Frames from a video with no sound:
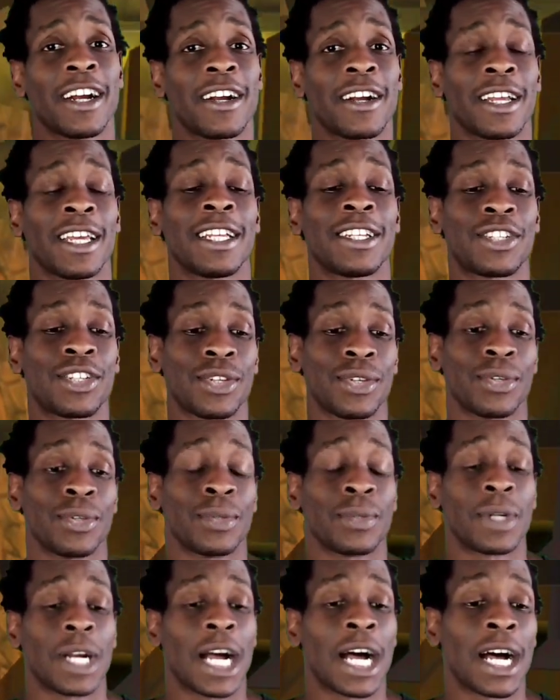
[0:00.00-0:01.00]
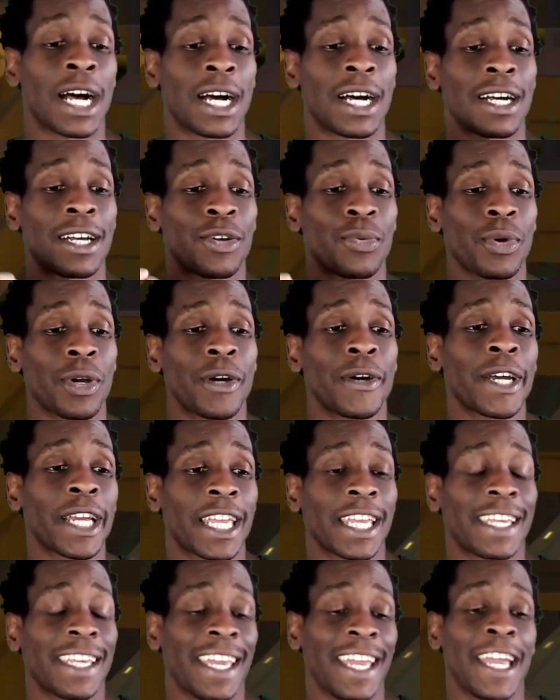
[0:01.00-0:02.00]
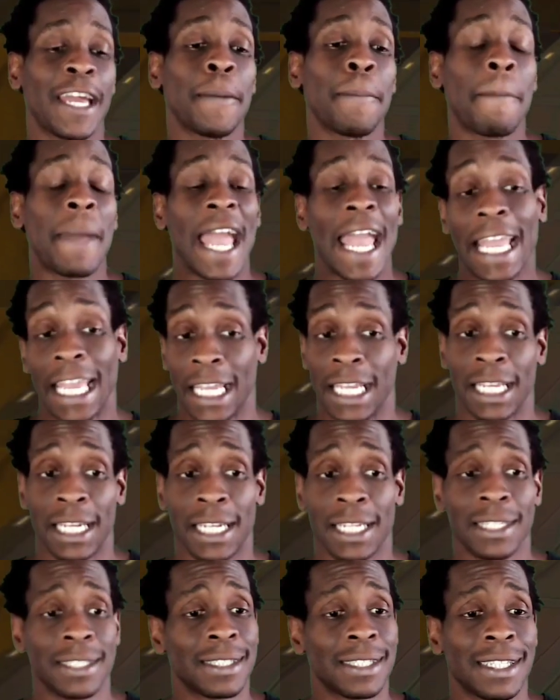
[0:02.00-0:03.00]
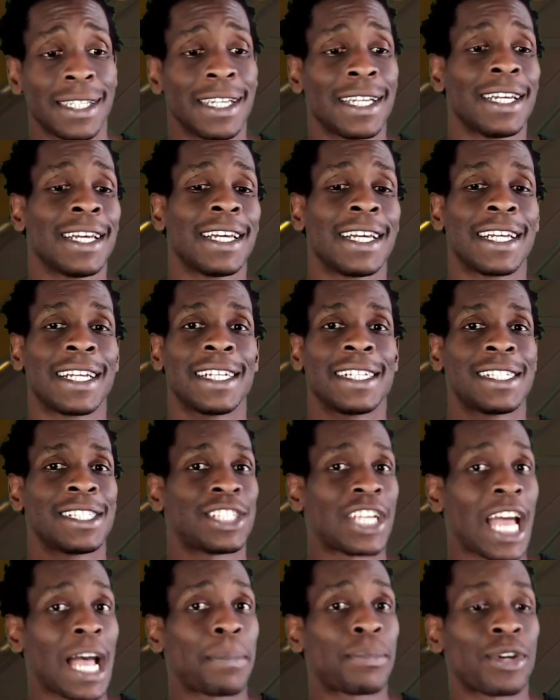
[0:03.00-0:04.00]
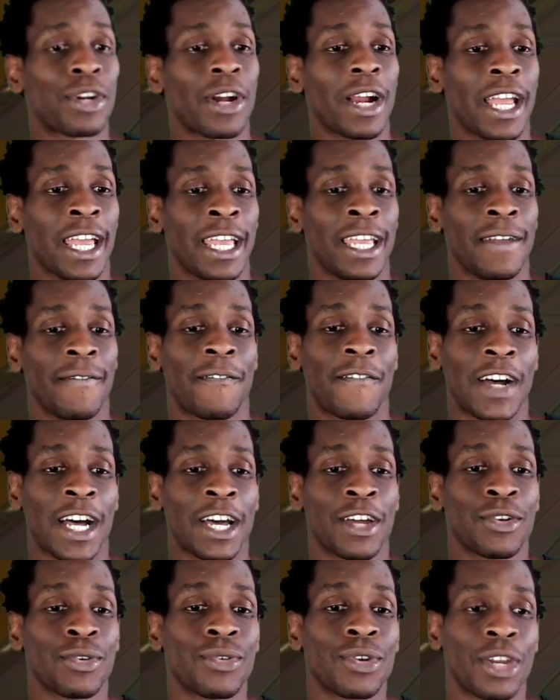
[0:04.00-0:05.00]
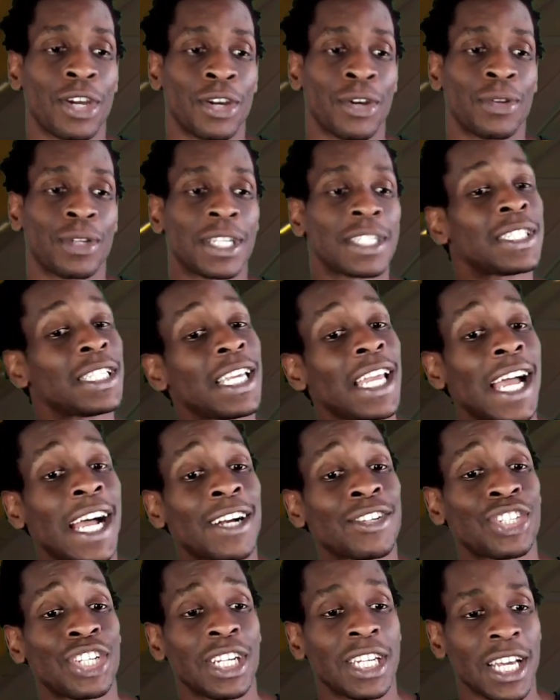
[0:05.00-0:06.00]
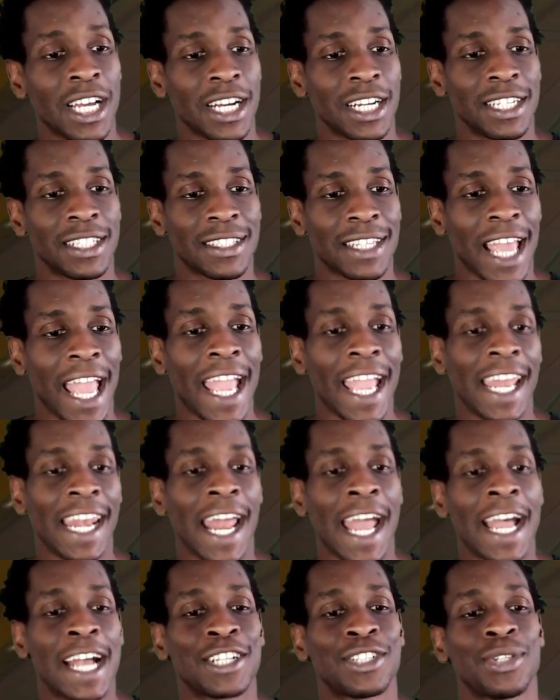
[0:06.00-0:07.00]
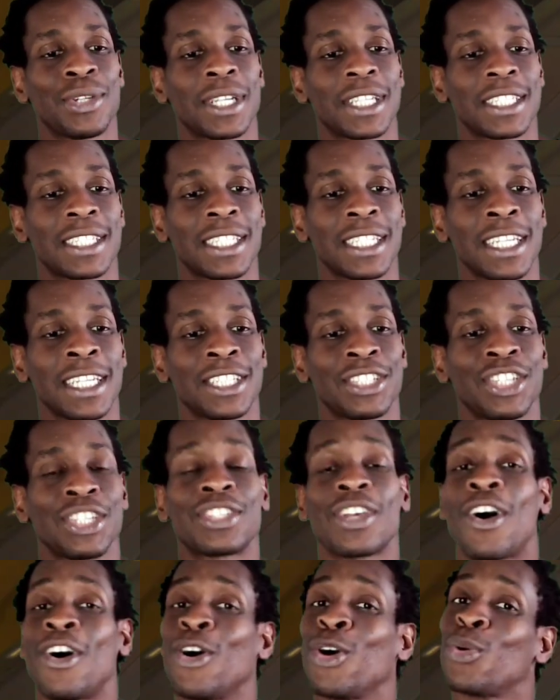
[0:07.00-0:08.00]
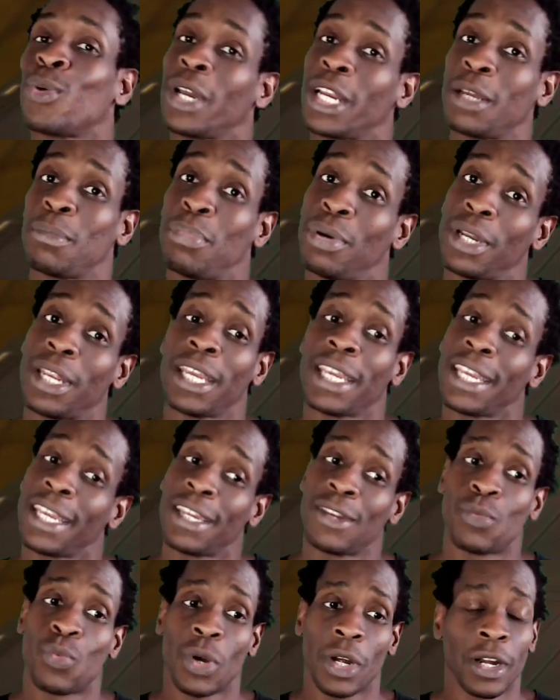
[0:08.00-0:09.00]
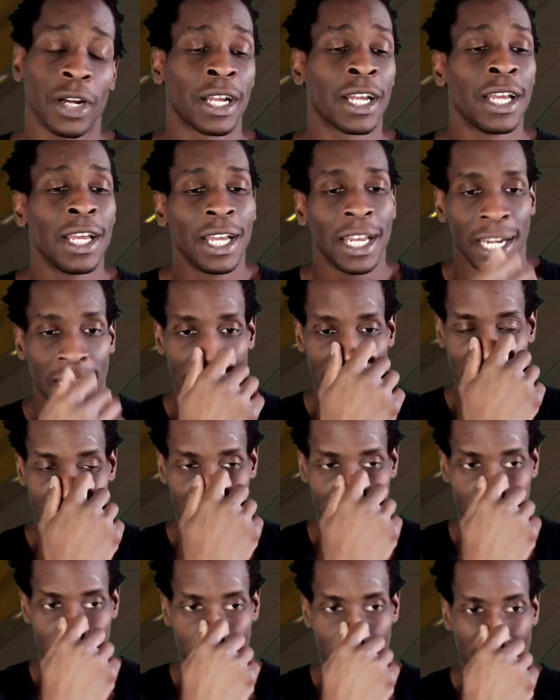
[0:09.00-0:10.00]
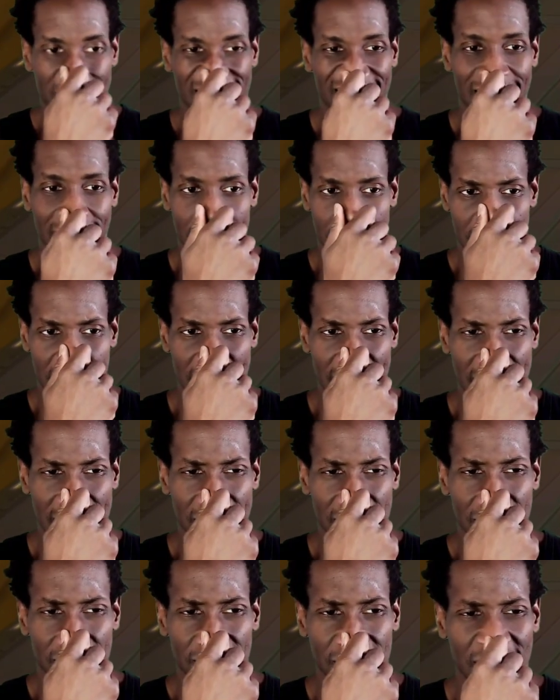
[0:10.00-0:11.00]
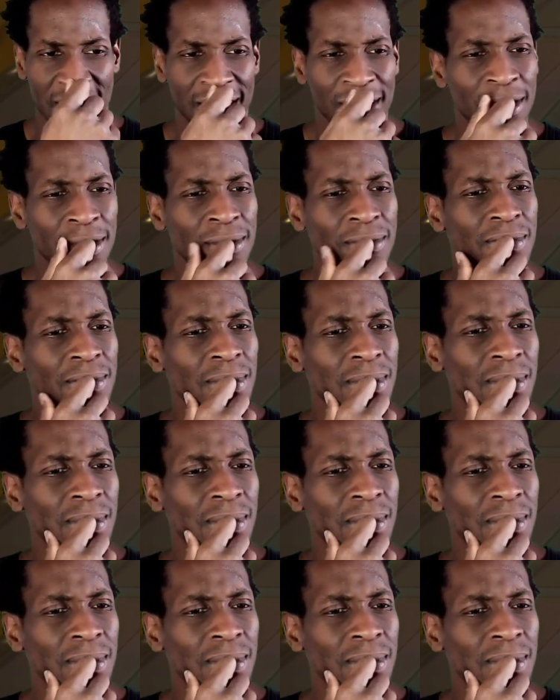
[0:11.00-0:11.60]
into Heroic Campaign, Chapter 8, Final Node, to see how she does. And as you can see, she's already putting in work. Now, I don't